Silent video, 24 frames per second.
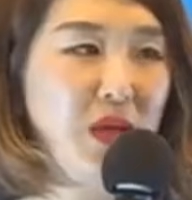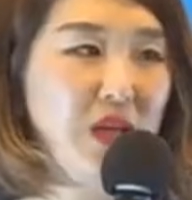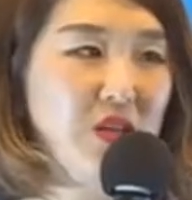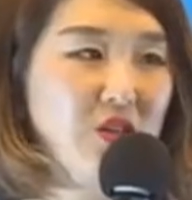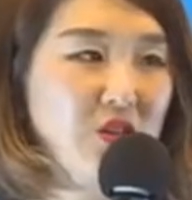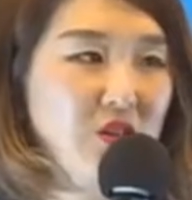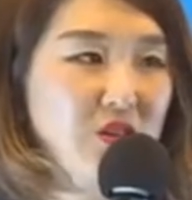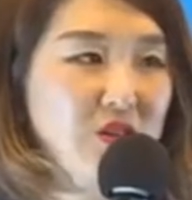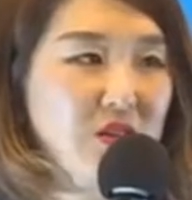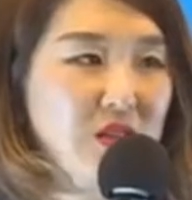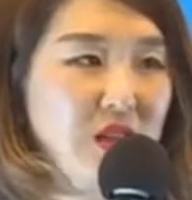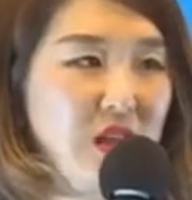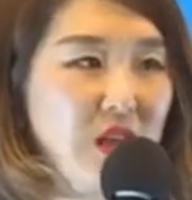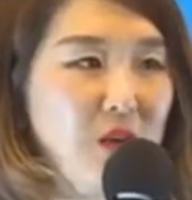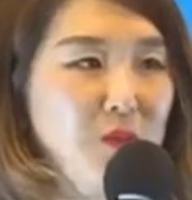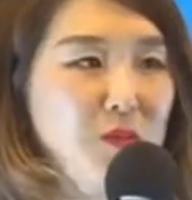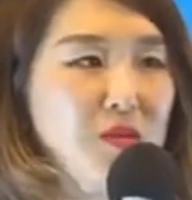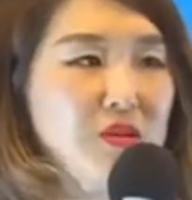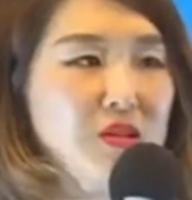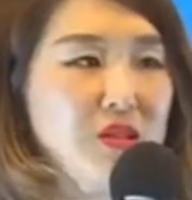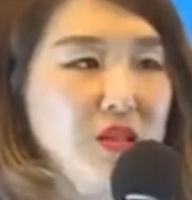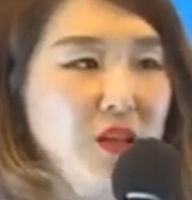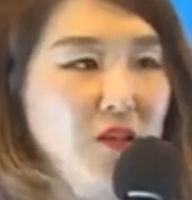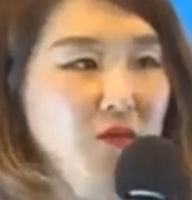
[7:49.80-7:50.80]
pictures there,
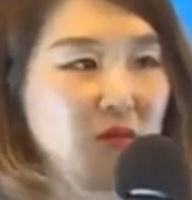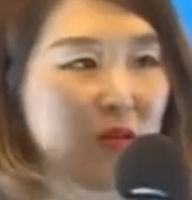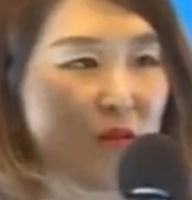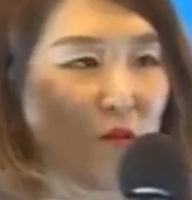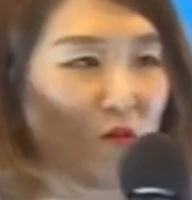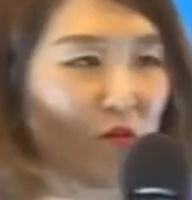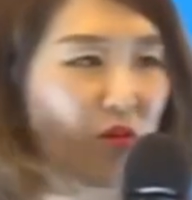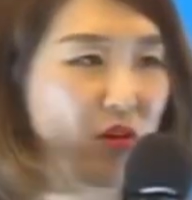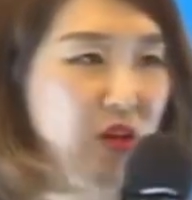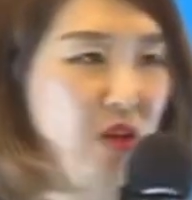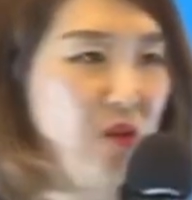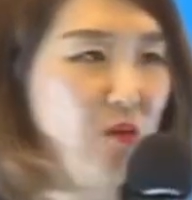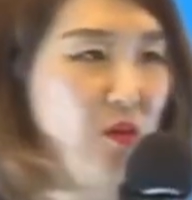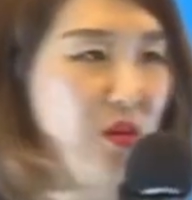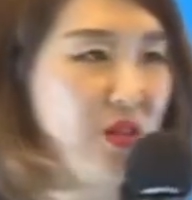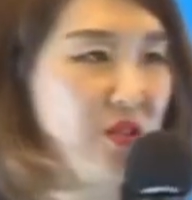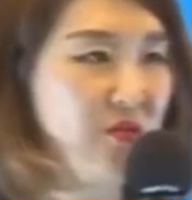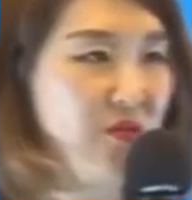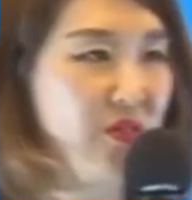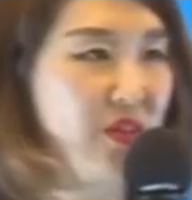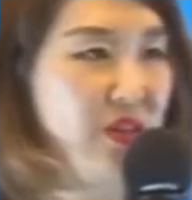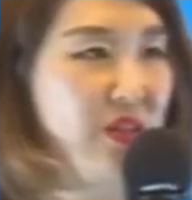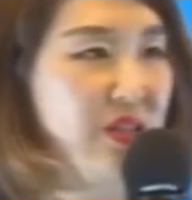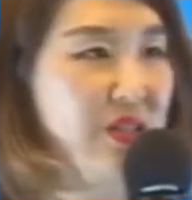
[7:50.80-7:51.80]
but see if it really
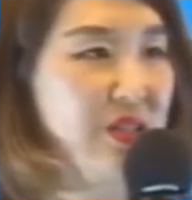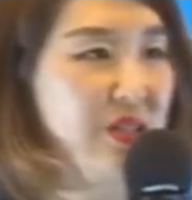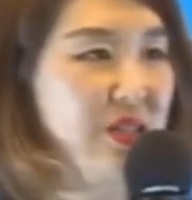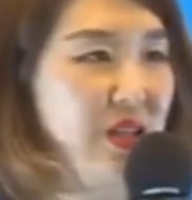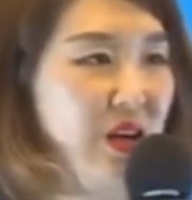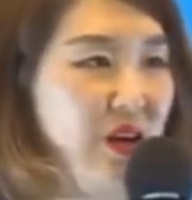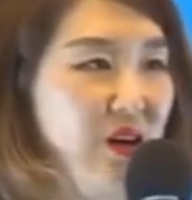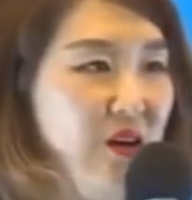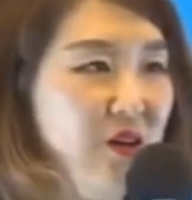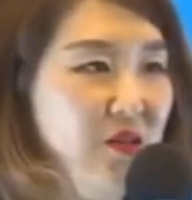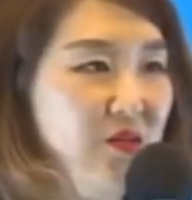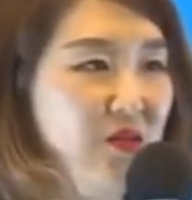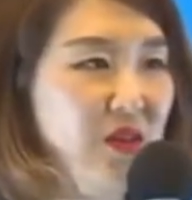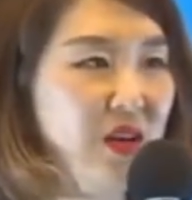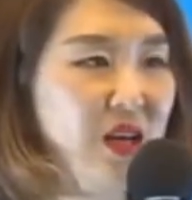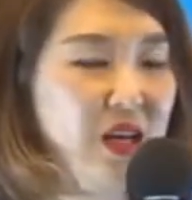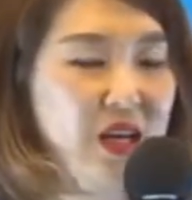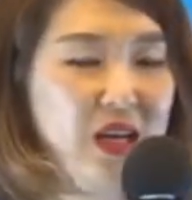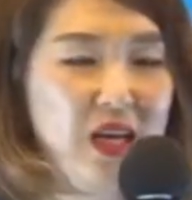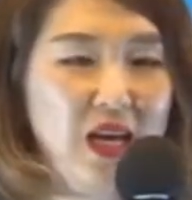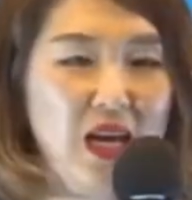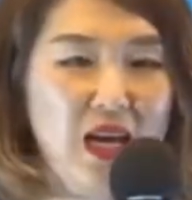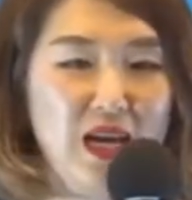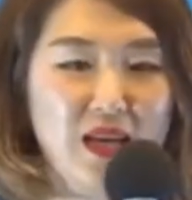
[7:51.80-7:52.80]
works for yourself,
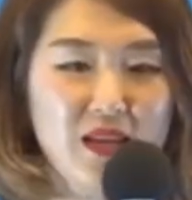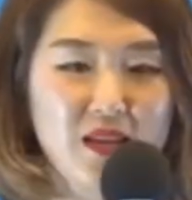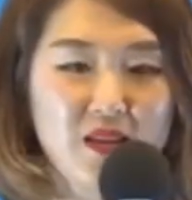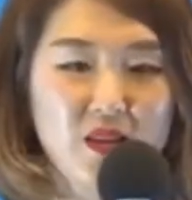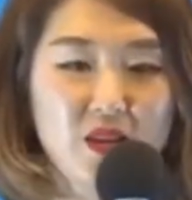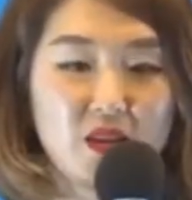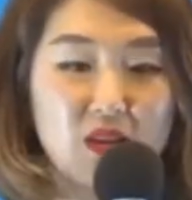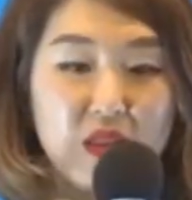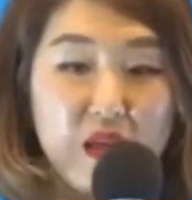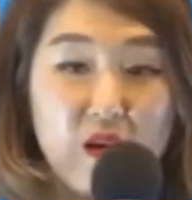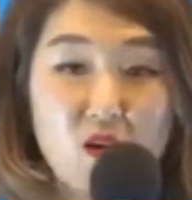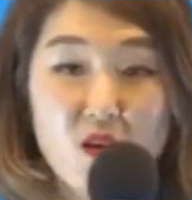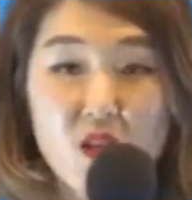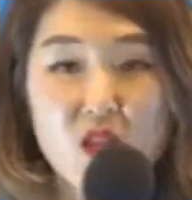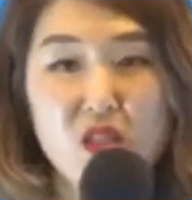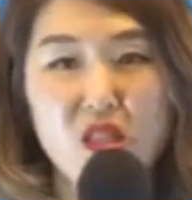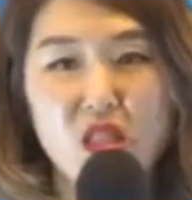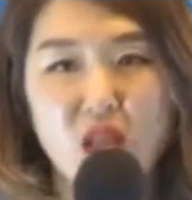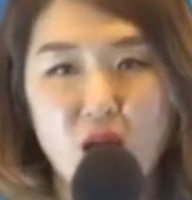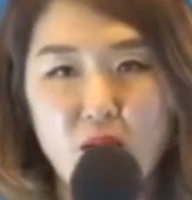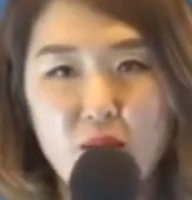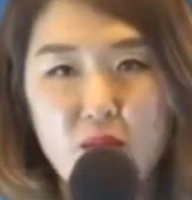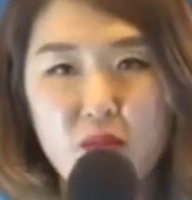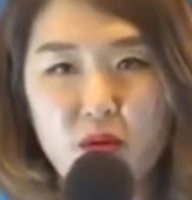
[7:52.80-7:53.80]
and that there's the
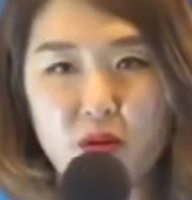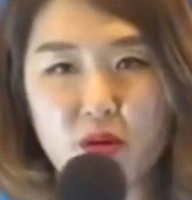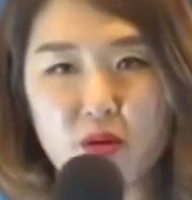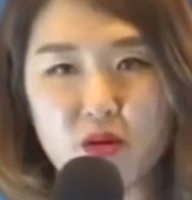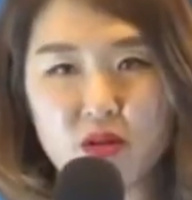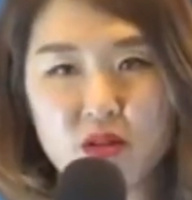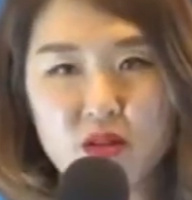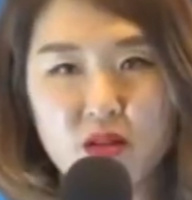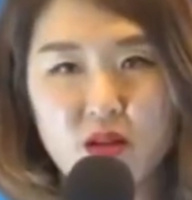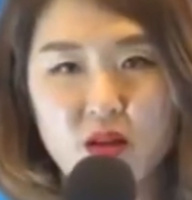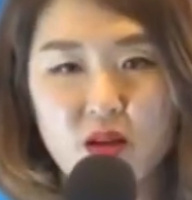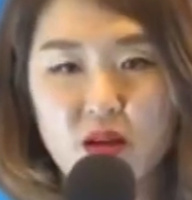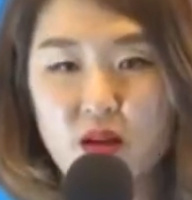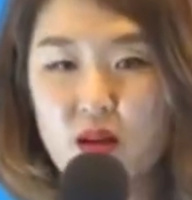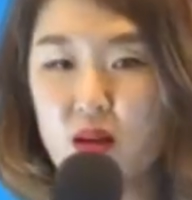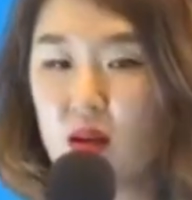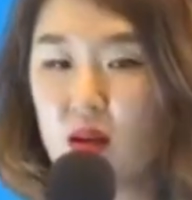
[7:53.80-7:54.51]
numbers.